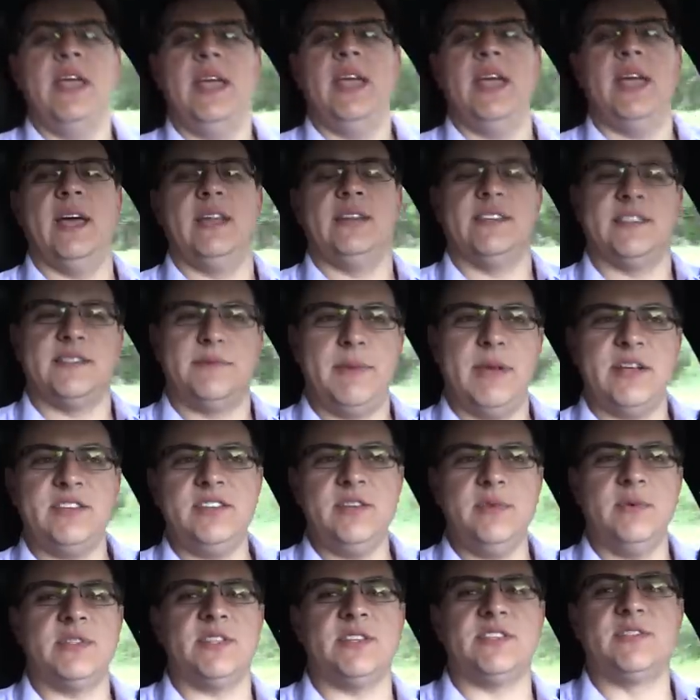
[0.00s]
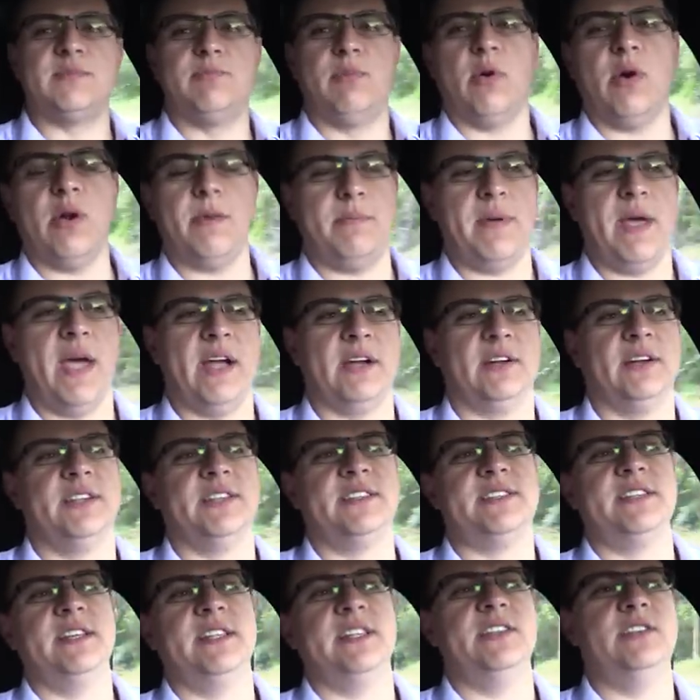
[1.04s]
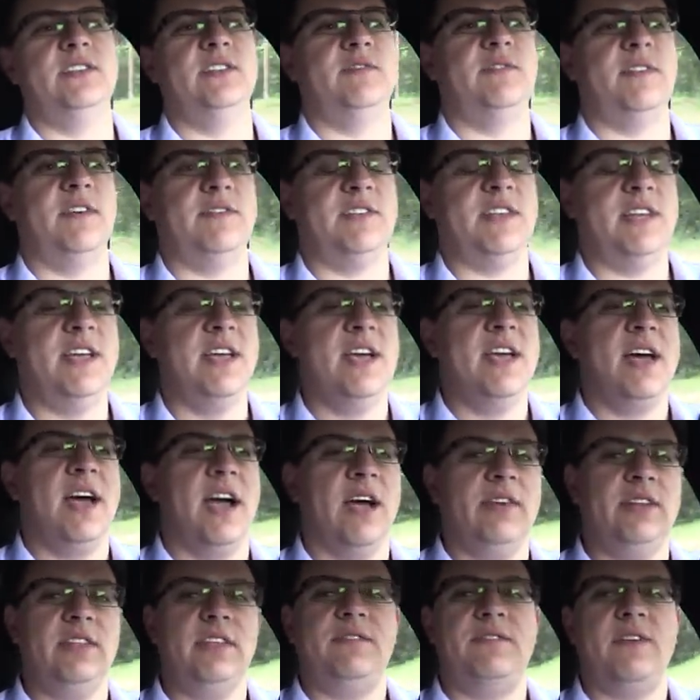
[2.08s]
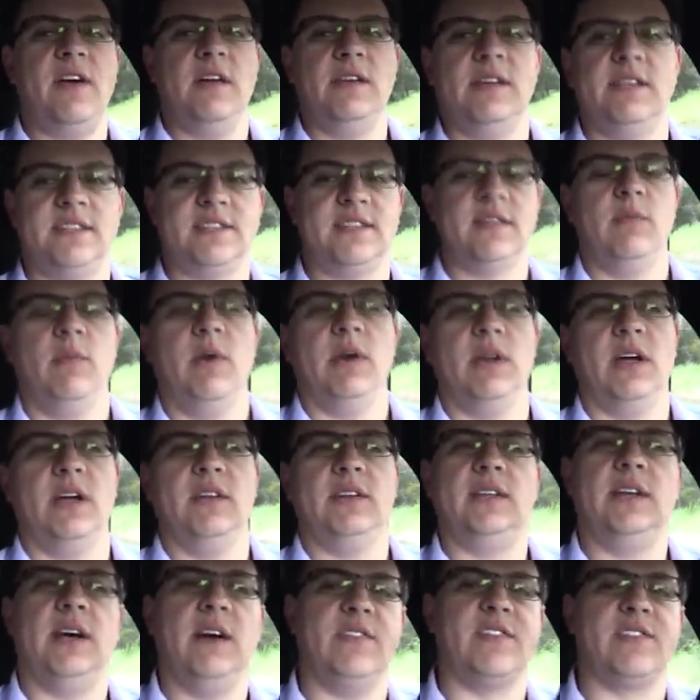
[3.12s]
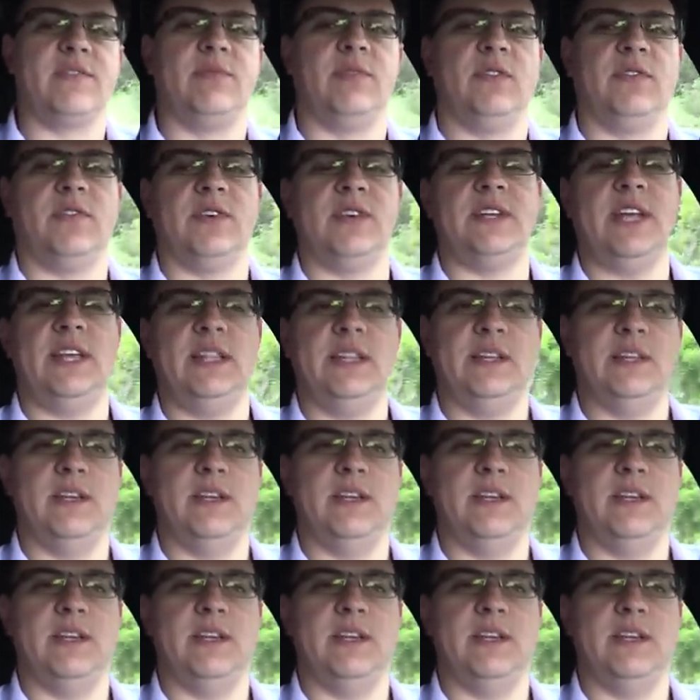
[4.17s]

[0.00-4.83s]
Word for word: and especially with the sport pack on the C L A two fifty, I really found it somewhat uncomfortable for daily